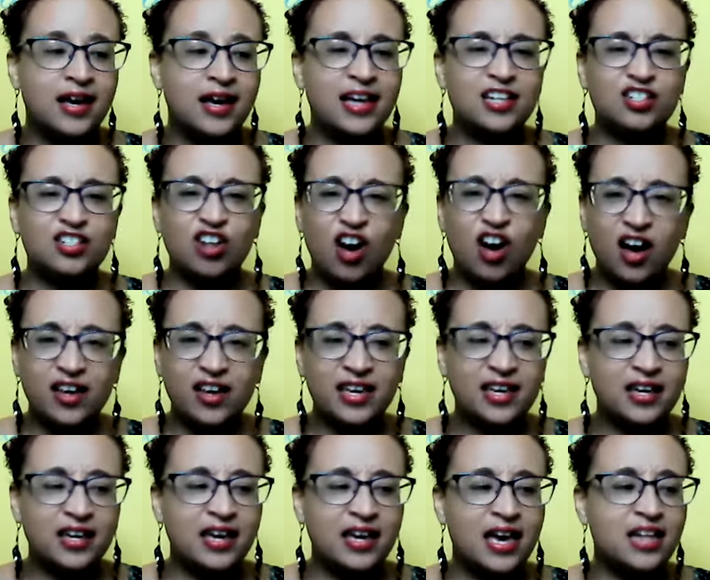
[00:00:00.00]
and
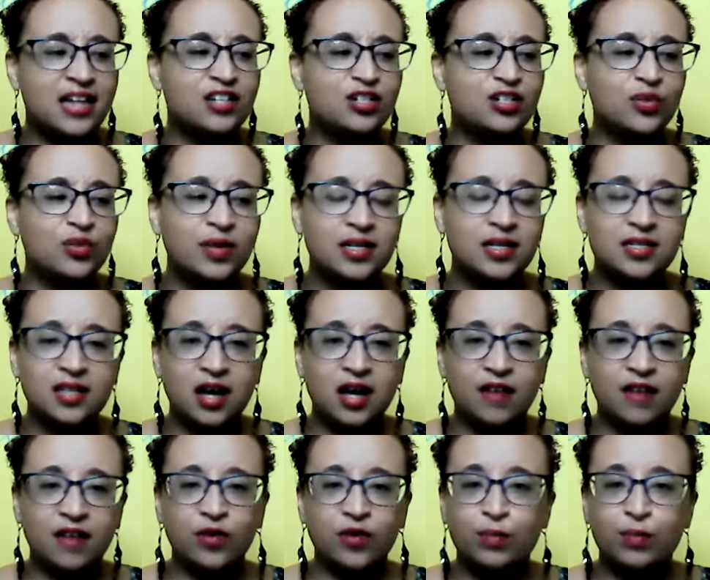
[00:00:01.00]
talking and doing
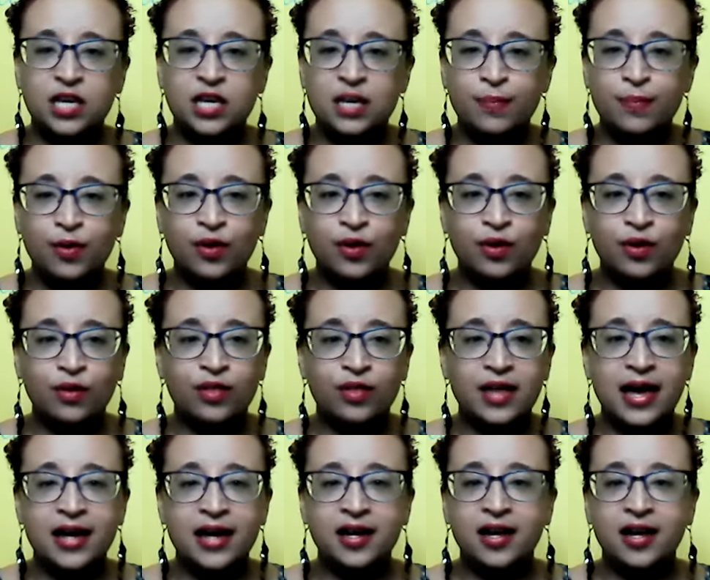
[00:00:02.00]
stuff with people
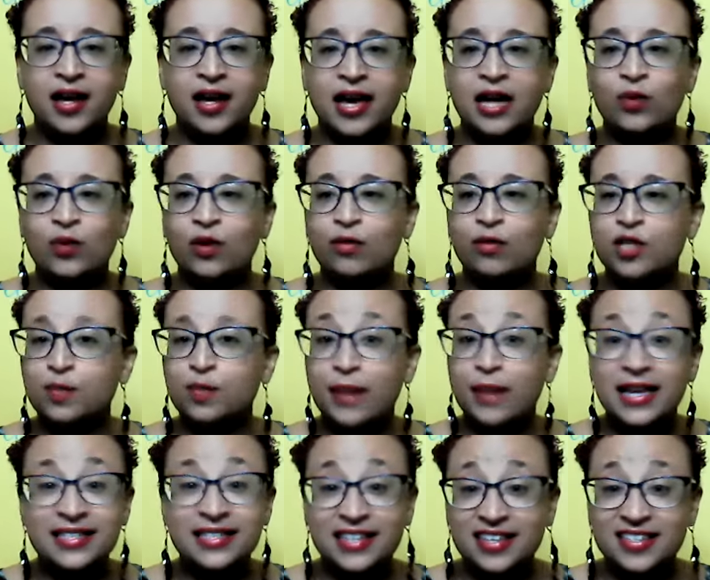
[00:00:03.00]
that and with
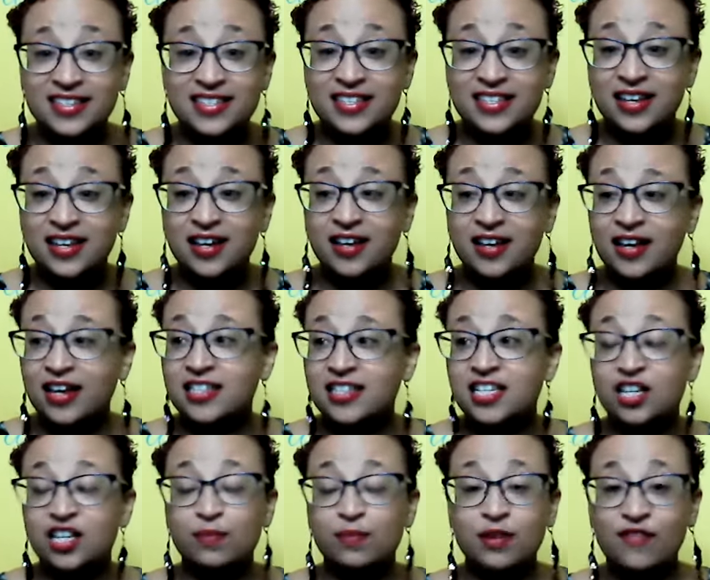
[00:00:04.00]
spaces because
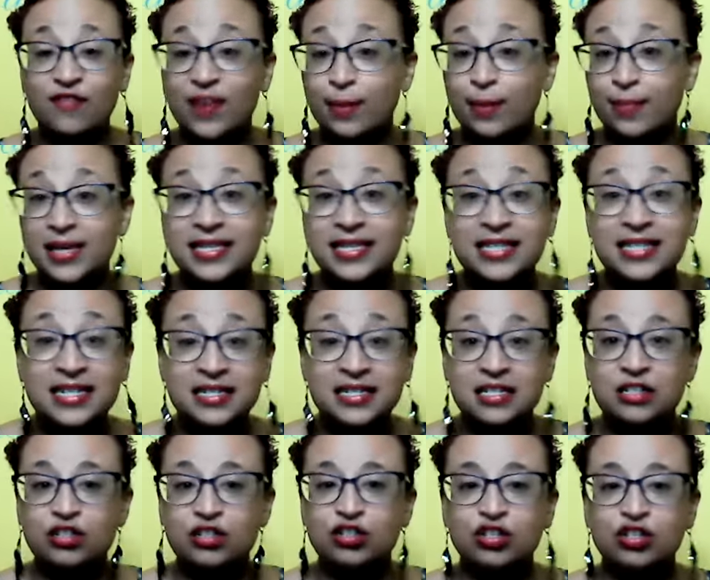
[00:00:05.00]
it could be
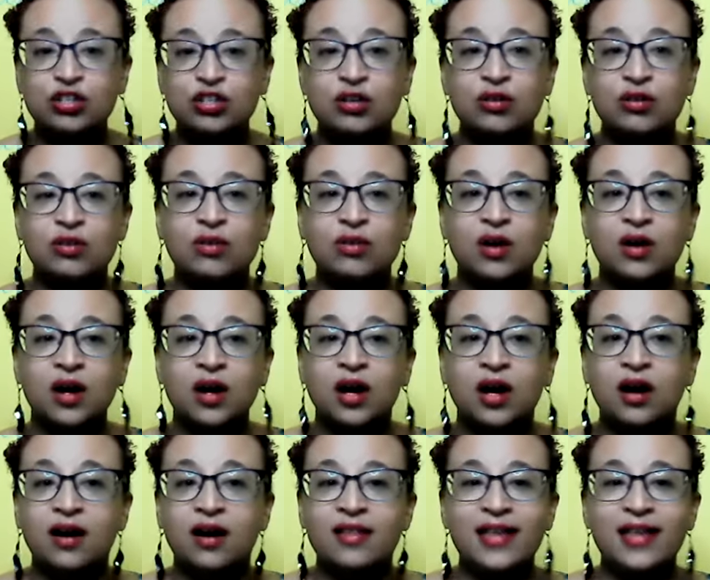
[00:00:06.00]
businesses too
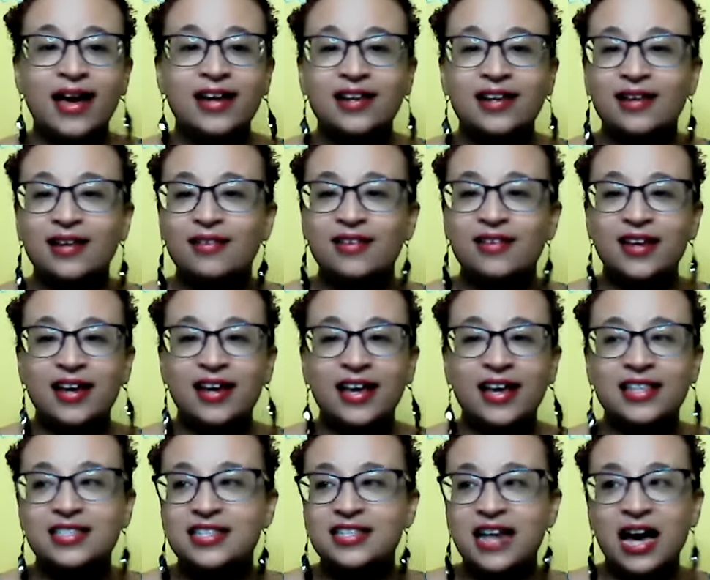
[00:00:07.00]
that
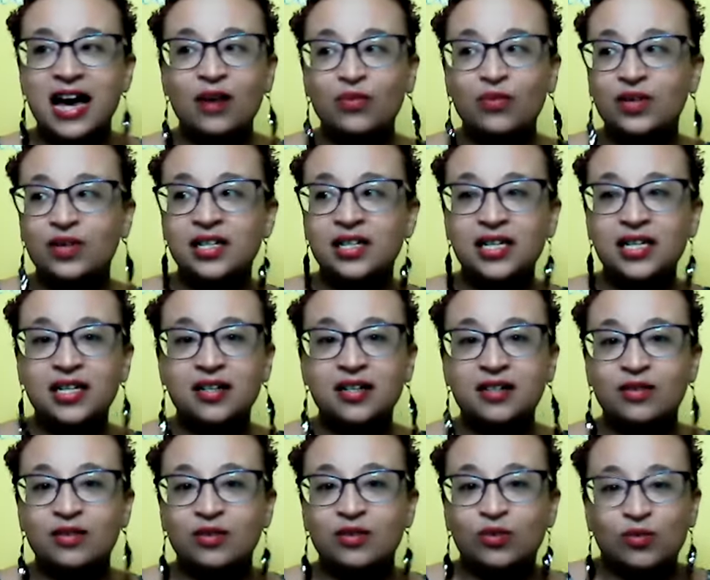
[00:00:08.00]
it's not really
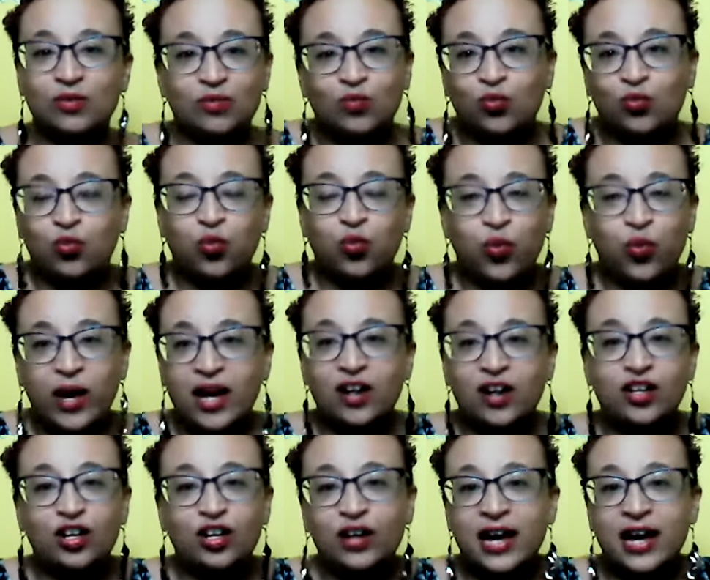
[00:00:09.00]
where
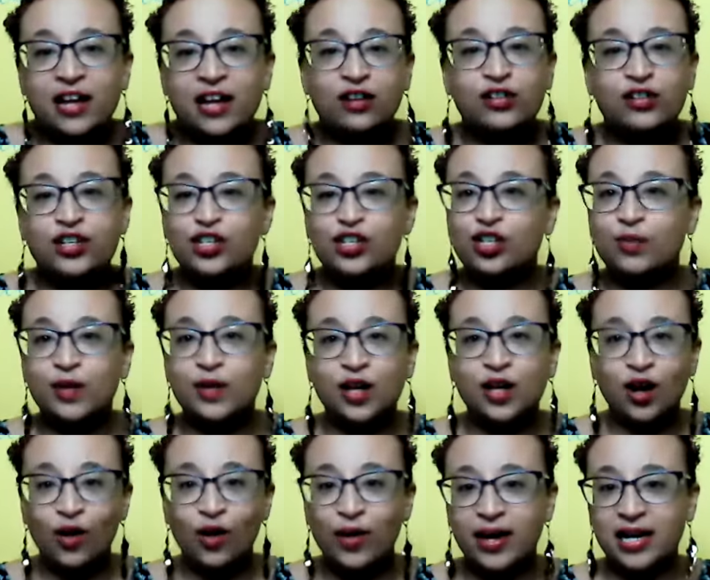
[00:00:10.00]
your energy should be
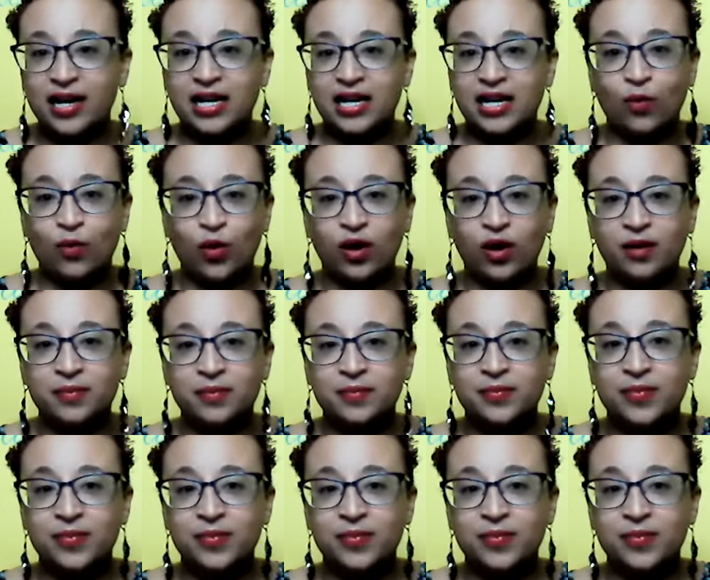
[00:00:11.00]
going anymore